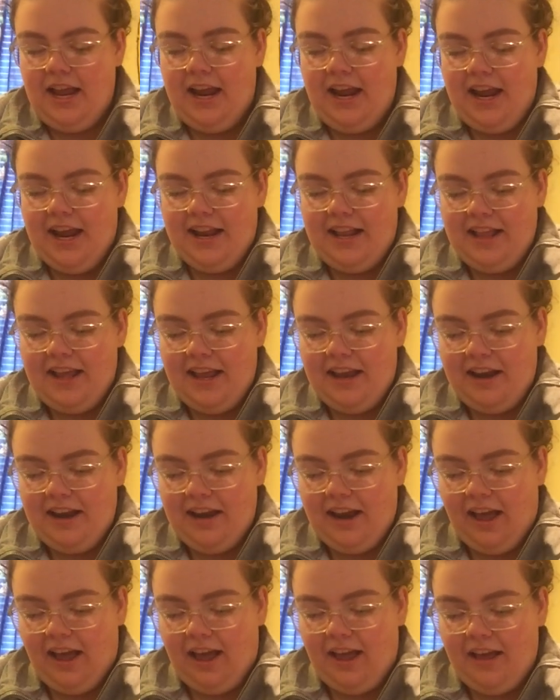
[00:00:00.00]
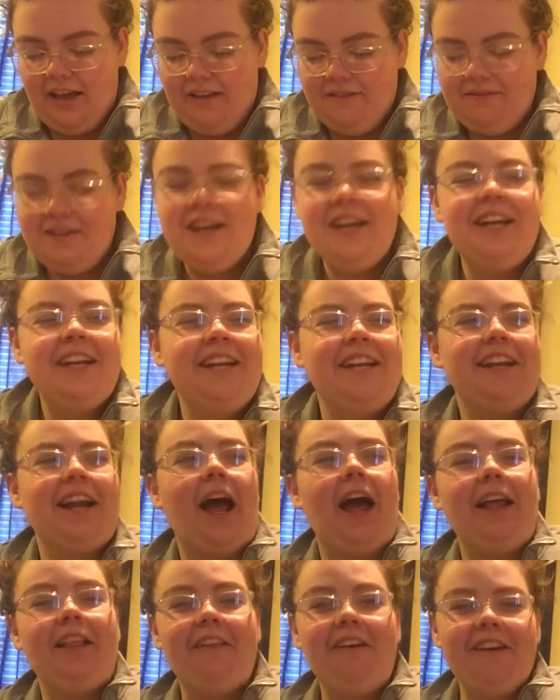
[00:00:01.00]
And then
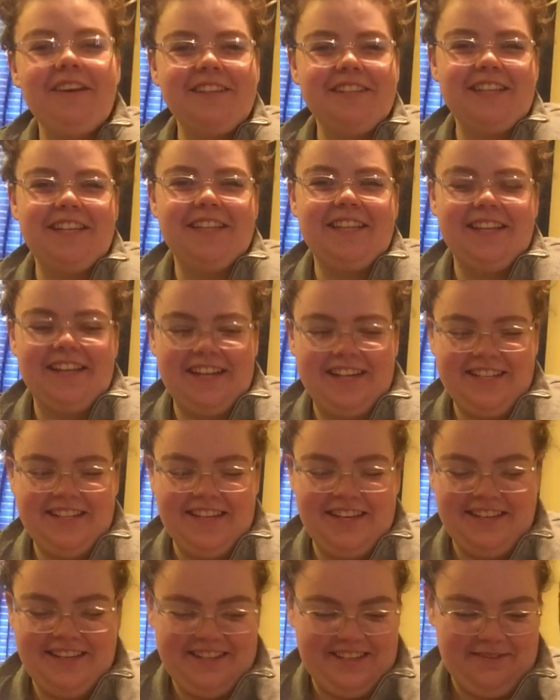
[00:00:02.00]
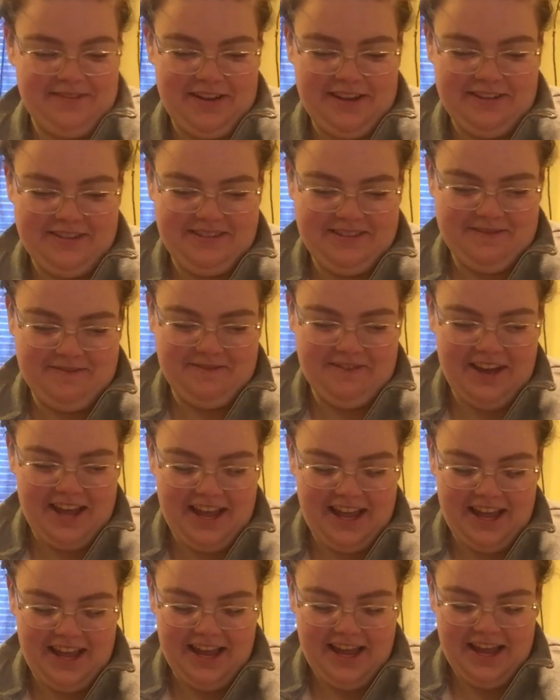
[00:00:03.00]
I lost it the next day somehow, some
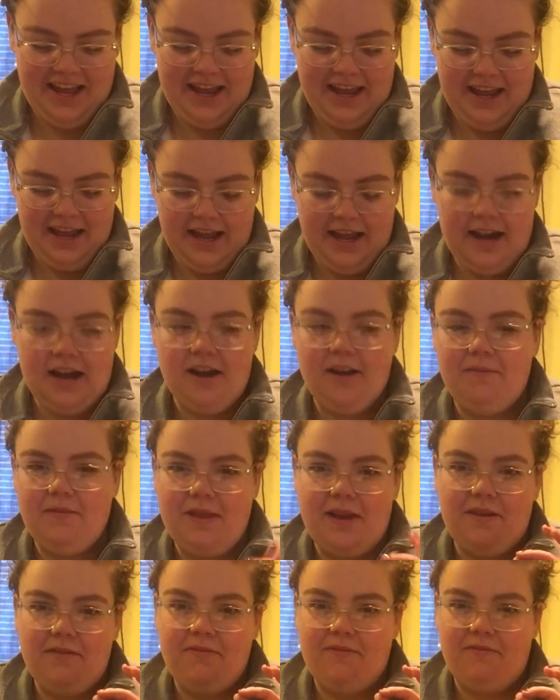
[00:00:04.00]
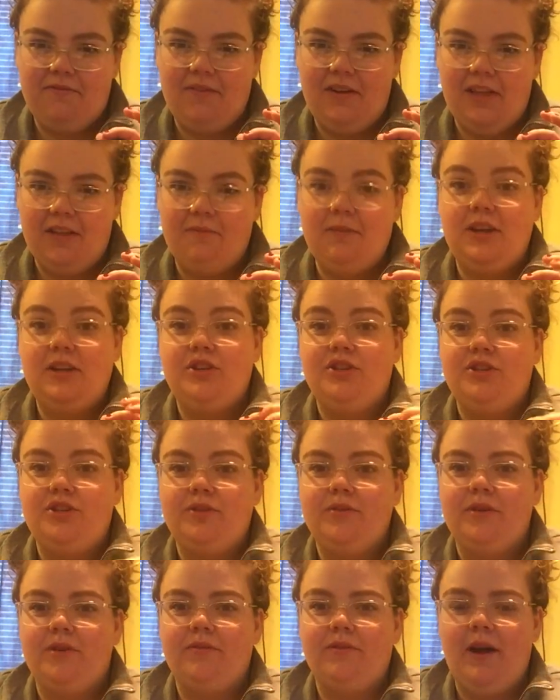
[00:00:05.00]
way. It ended up that it fell in my
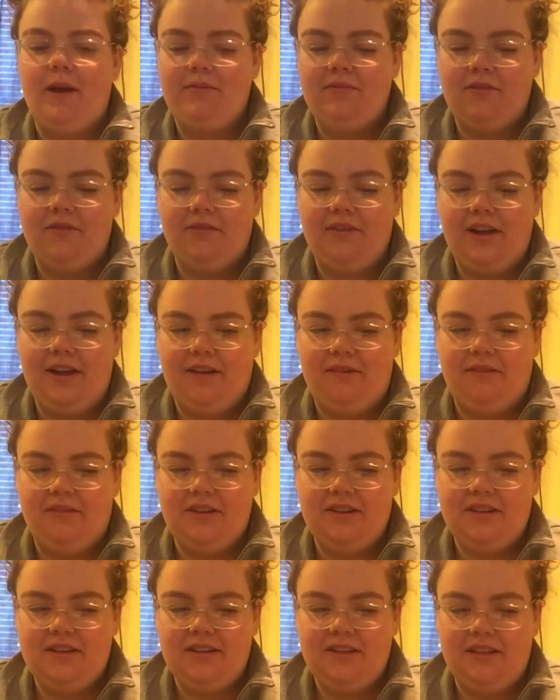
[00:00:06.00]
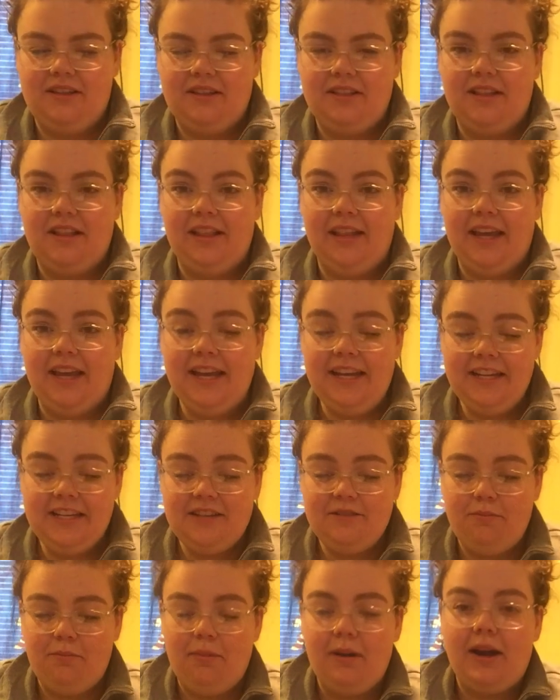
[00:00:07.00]
shoe and wrapped around the
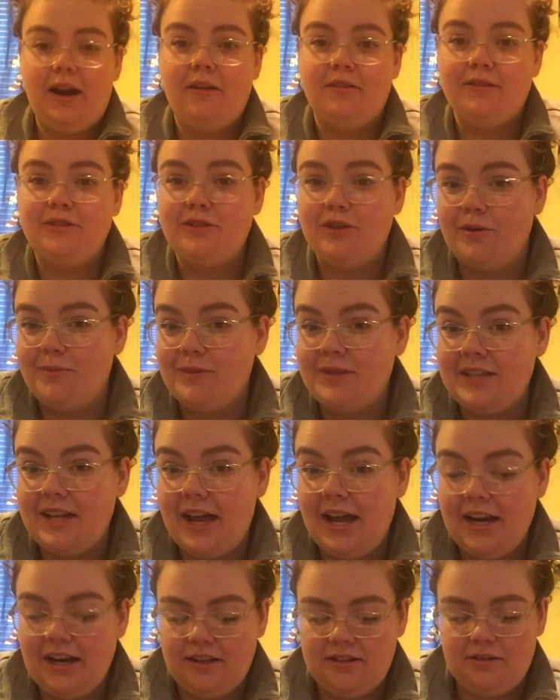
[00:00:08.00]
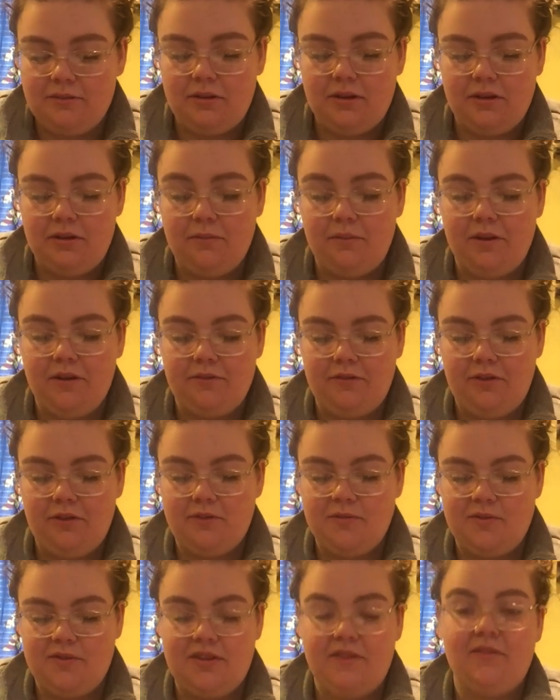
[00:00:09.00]
lace, but I was so upset because I wanted to wear it for
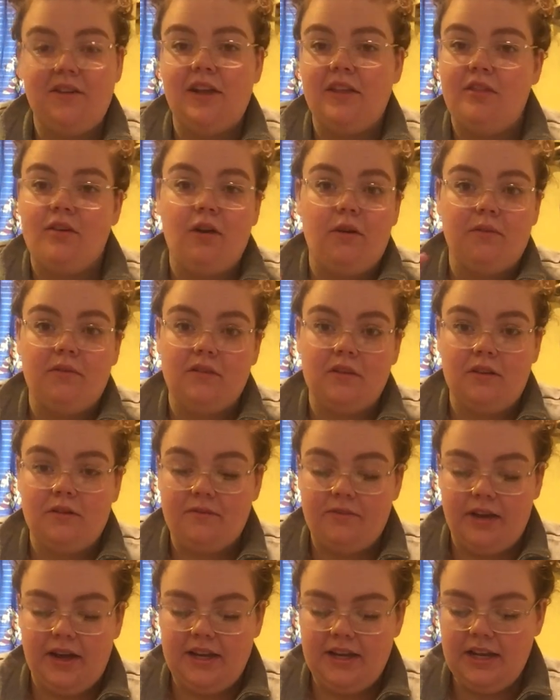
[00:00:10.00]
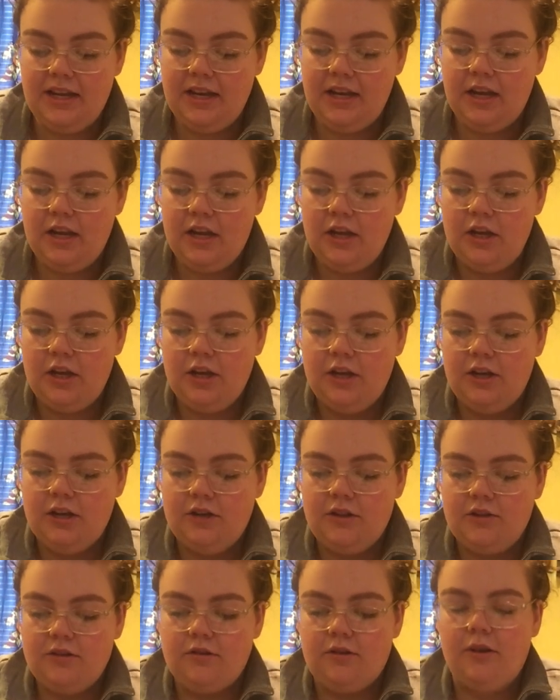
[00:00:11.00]
Christmas Eve and I thought I wasn't gonna find it.
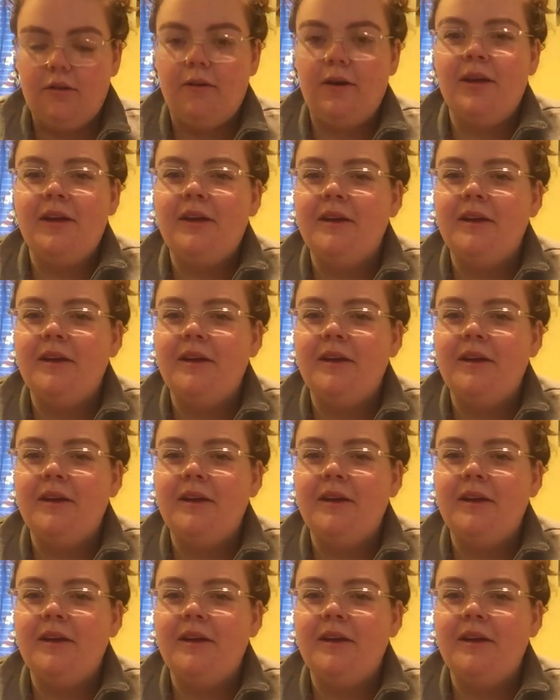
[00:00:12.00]
So I